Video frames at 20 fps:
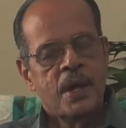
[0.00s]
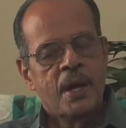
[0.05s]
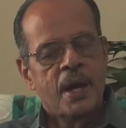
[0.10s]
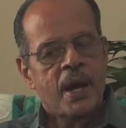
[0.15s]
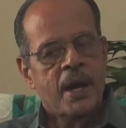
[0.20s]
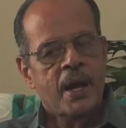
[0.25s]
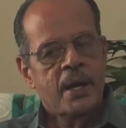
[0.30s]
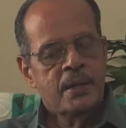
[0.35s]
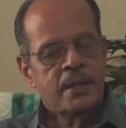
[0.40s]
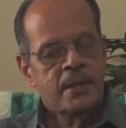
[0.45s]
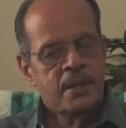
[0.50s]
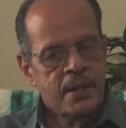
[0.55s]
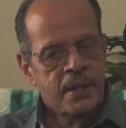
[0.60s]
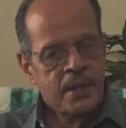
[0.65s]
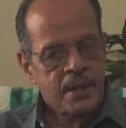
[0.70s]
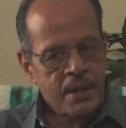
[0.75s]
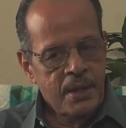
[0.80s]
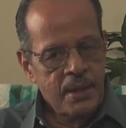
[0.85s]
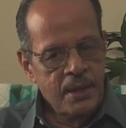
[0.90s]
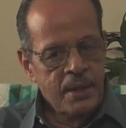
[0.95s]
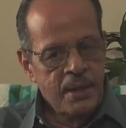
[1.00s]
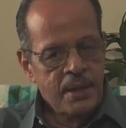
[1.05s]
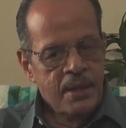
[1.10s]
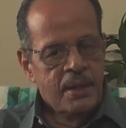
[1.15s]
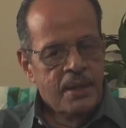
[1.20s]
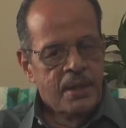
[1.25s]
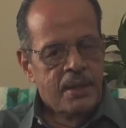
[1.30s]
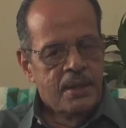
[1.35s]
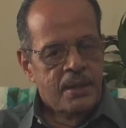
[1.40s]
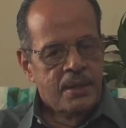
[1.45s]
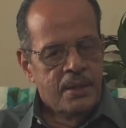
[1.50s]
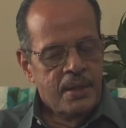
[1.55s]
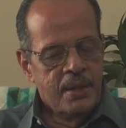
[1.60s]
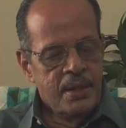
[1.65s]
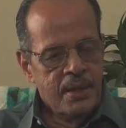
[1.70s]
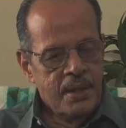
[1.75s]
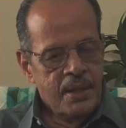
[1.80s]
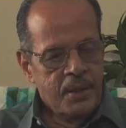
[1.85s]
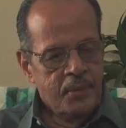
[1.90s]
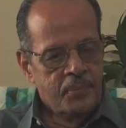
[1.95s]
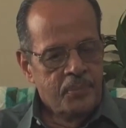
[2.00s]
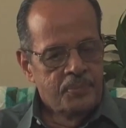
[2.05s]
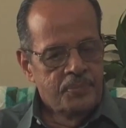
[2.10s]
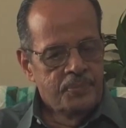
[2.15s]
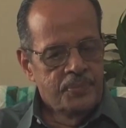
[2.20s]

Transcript: And the, the